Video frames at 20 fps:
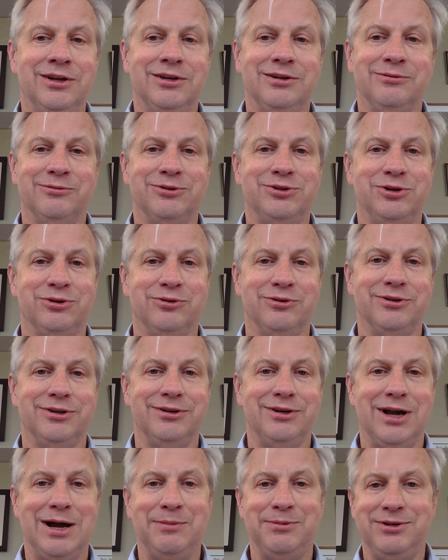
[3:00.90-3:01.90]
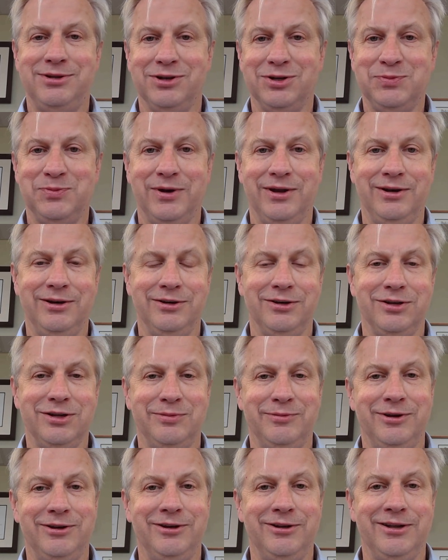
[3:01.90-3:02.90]
with children not participating in
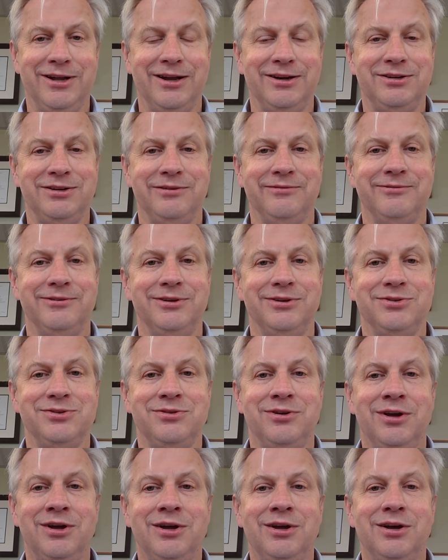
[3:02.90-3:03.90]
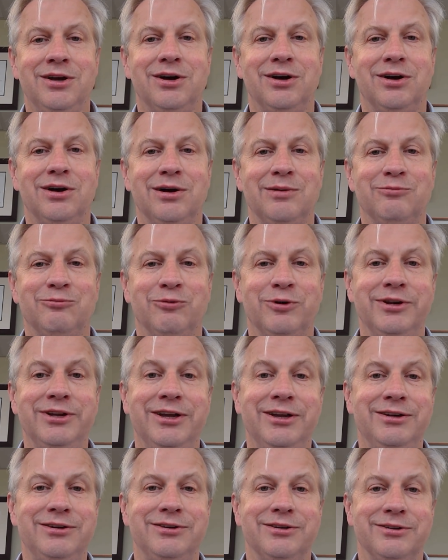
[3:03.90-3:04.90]
community activities. We
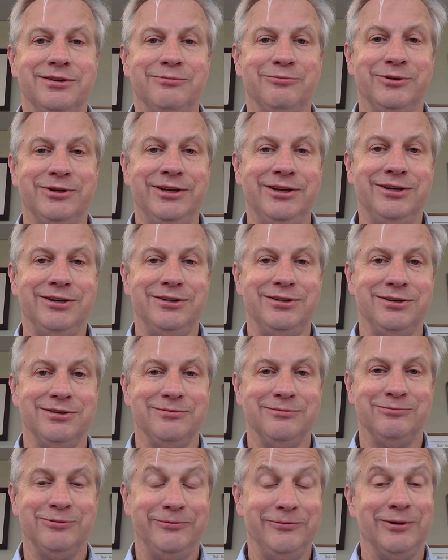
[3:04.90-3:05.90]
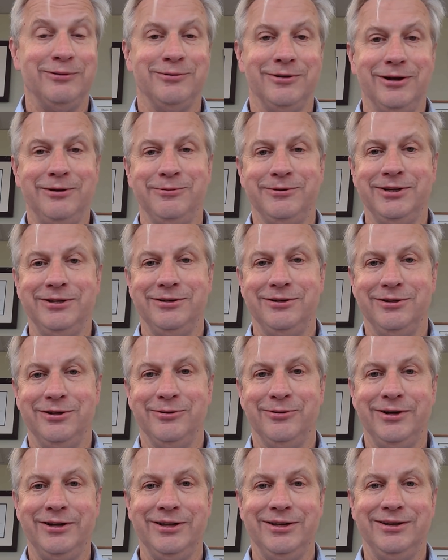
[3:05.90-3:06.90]
felt like we needed to
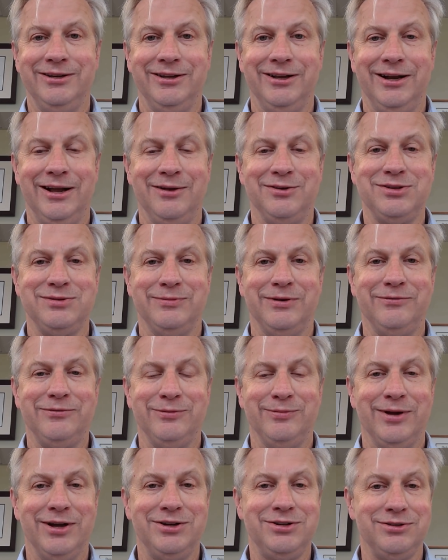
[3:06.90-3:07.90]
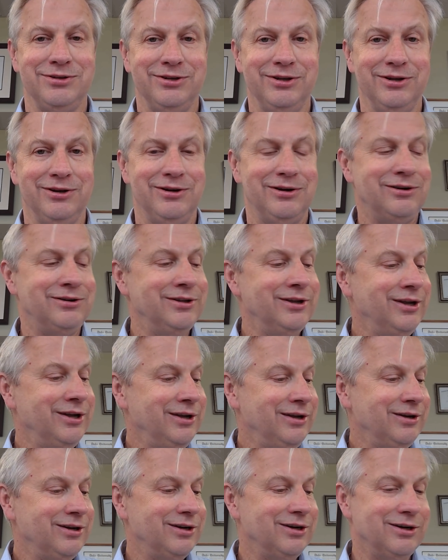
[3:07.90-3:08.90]
go ahead and get out some information to y'all
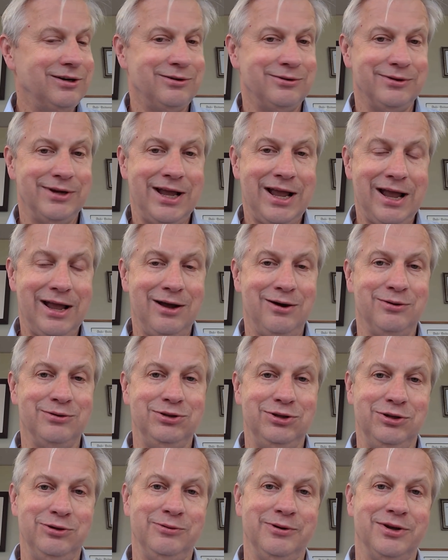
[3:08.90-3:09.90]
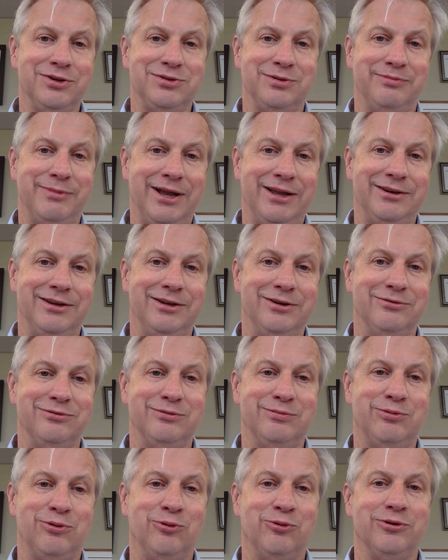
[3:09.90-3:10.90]
on how you as a mandated
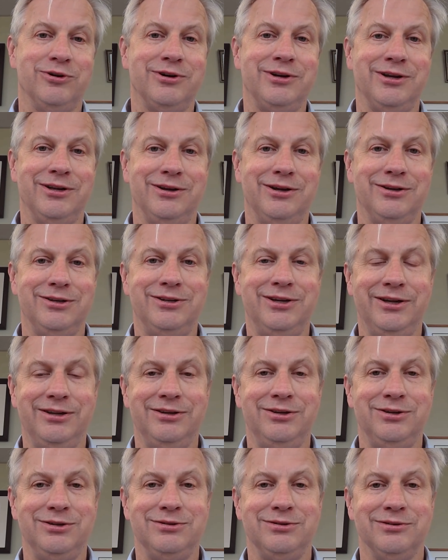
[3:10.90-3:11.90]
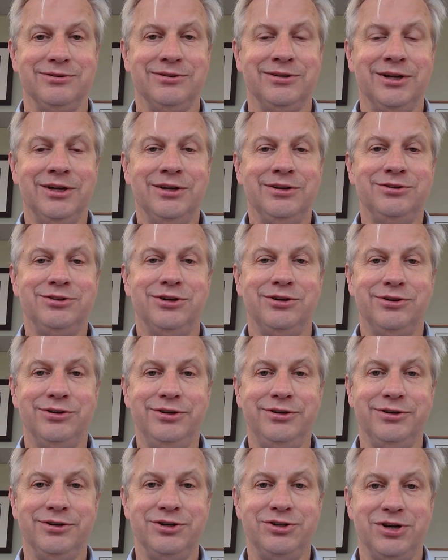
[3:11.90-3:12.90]
reporter can continue to do
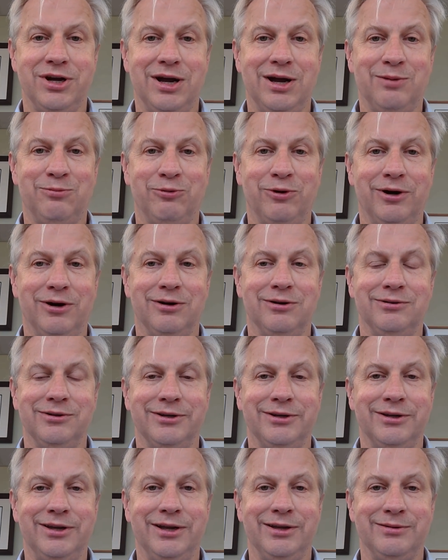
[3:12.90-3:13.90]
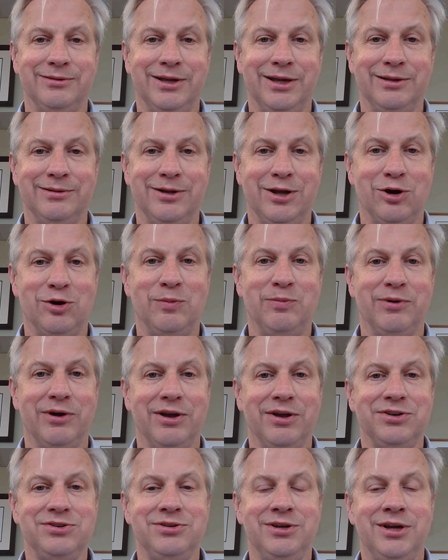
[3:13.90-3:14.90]
your job well and help
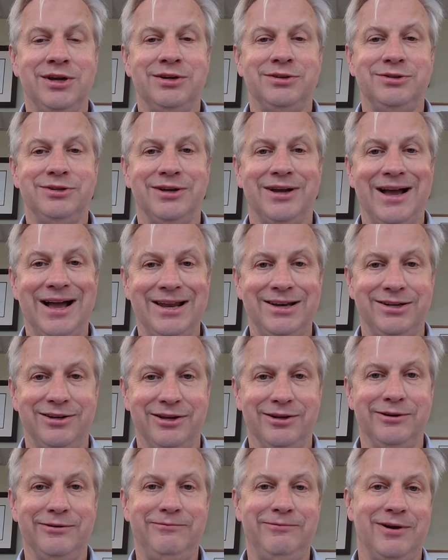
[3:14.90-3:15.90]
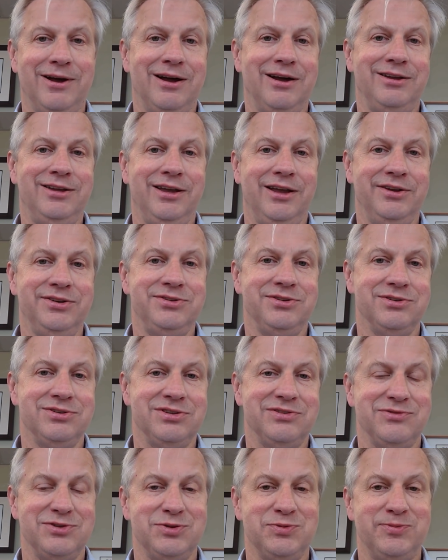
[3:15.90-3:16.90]
us to identify cases
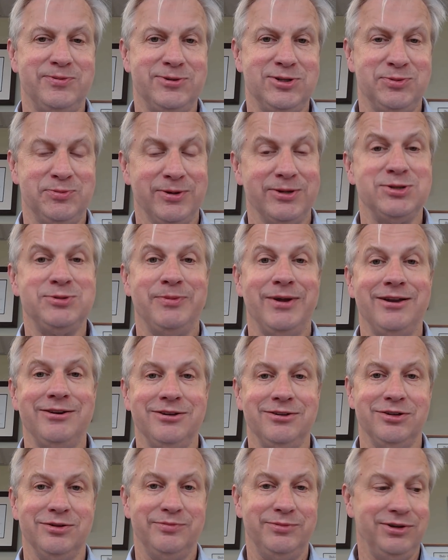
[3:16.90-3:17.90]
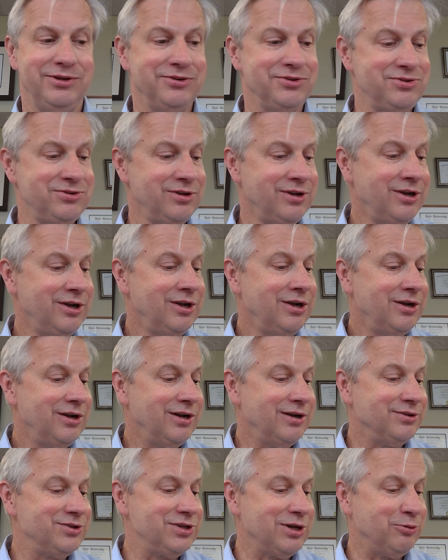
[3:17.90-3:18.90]
of suspected abuse.
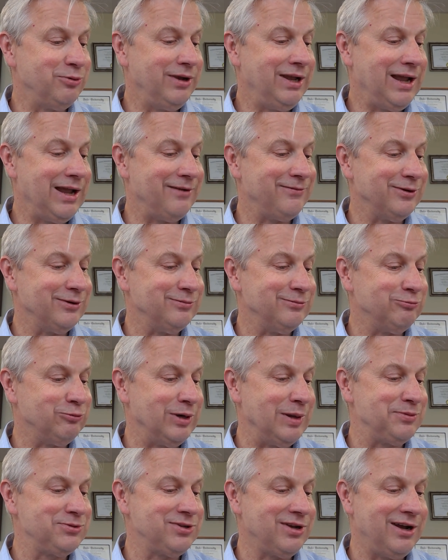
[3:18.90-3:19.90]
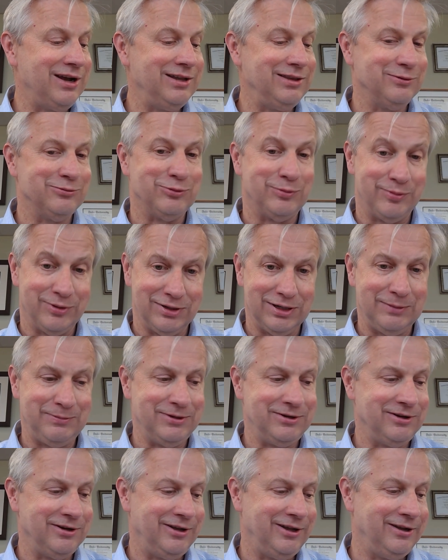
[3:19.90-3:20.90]
And so we have a website that we'll put up
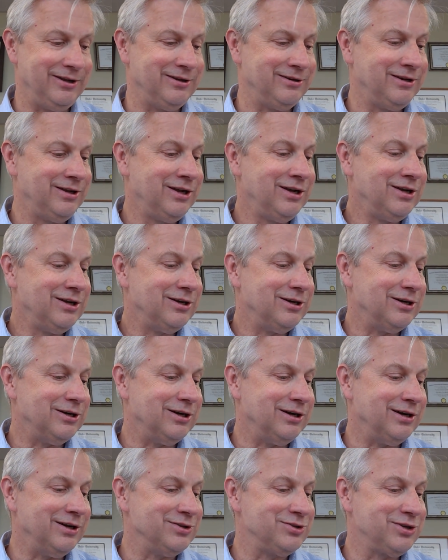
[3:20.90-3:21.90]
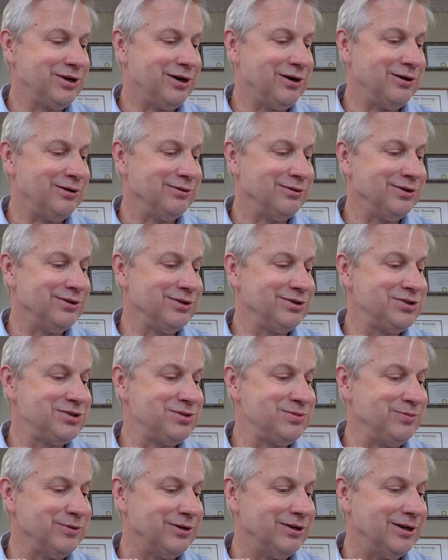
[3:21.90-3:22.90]
here again. It's called
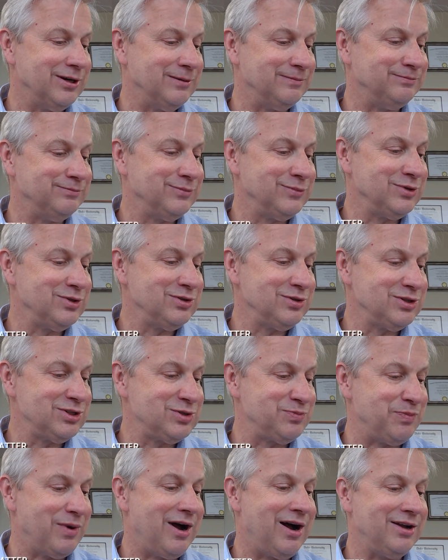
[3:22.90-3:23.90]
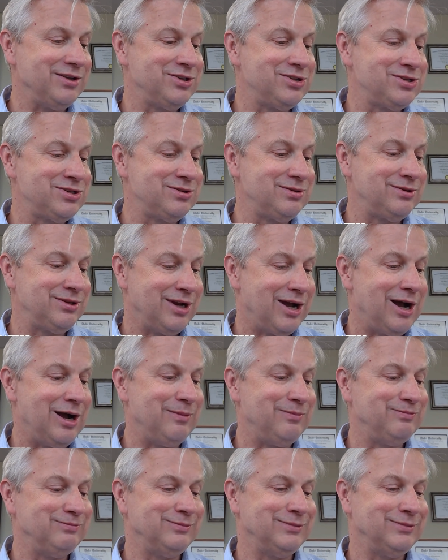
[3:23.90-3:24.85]
Stop, Spot,